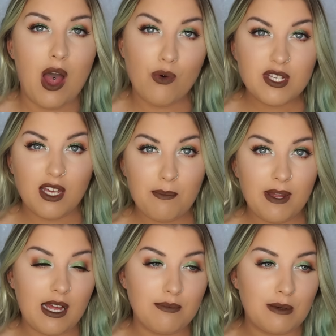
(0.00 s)
I wasn't going to
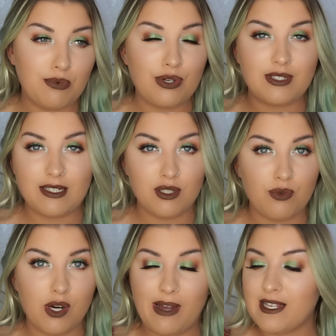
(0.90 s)
pick up double because I
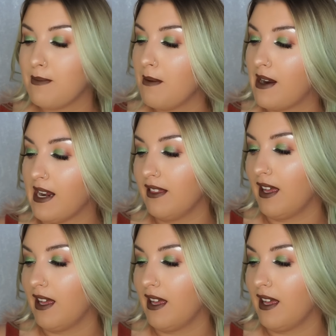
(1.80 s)
didn't want to waste my money.